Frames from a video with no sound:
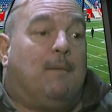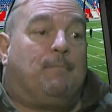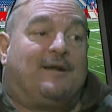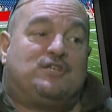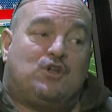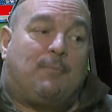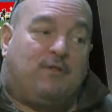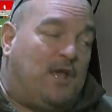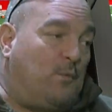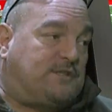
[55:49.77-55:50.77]
but he's not
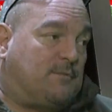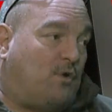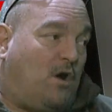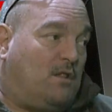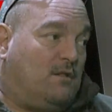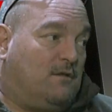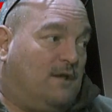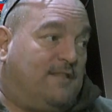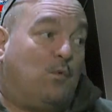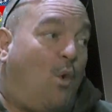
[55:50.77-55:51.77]
playing winter ball,
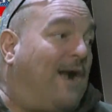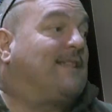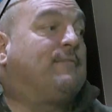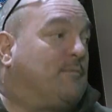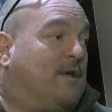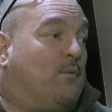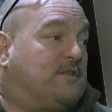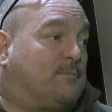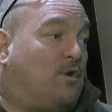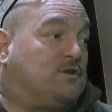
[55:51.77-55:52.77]
and they wanted him to play
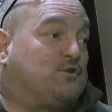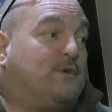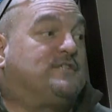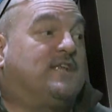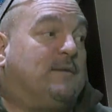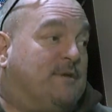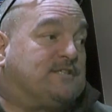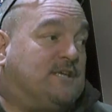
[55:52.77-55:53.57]
winter ball, so he stayed busy.